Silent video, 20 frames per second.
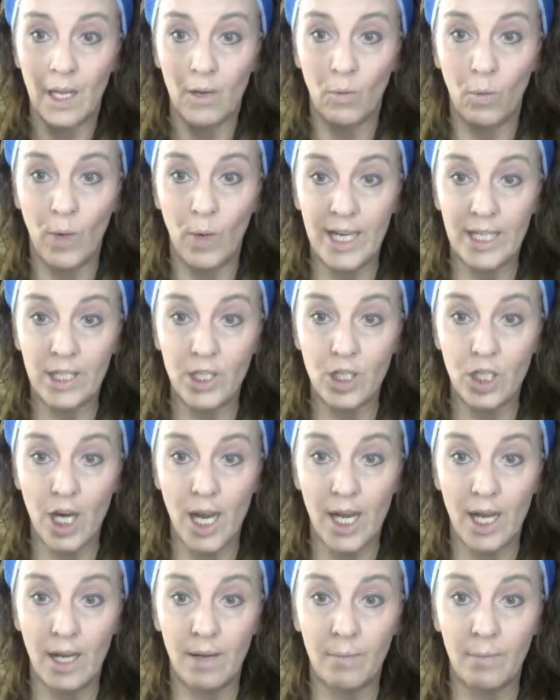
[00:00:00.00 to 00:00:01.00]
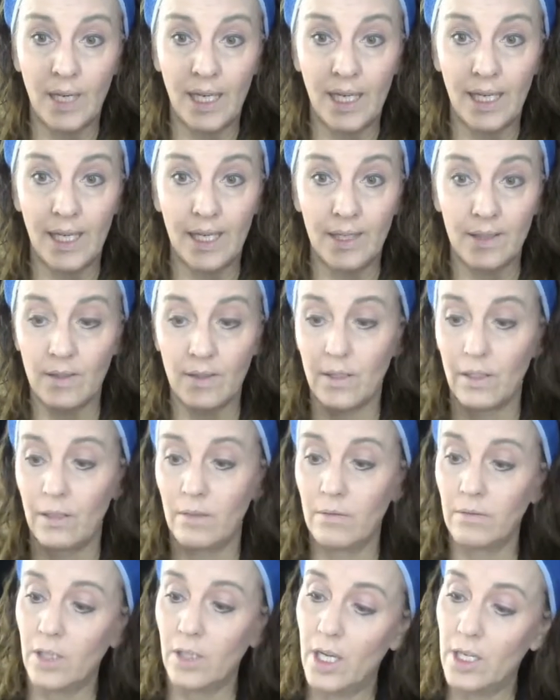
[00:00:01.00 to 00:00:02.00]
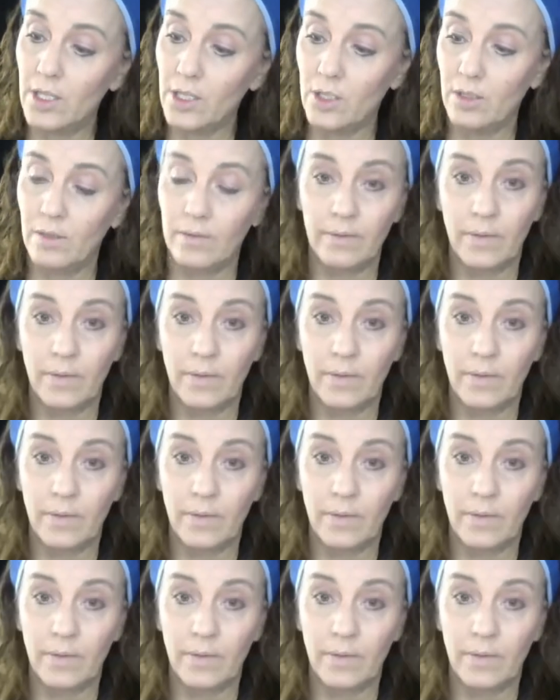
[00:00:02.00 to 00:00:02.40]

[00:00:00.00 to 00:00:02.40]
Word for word: which um, is, gosh,